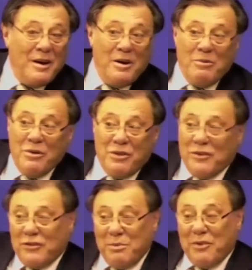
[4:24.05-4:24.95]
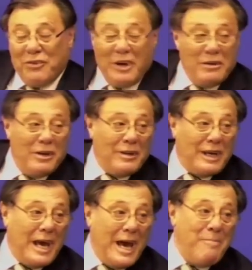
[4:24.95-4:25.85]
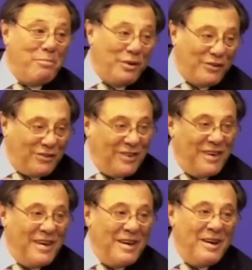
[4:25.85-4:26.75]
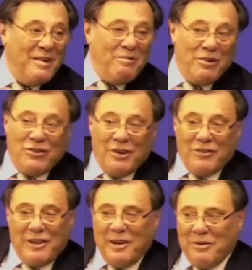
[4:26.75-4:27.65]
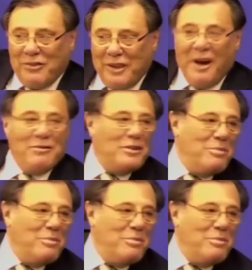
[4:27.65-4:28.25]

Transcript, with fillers: with the Smithsonian campus which actually astounded me.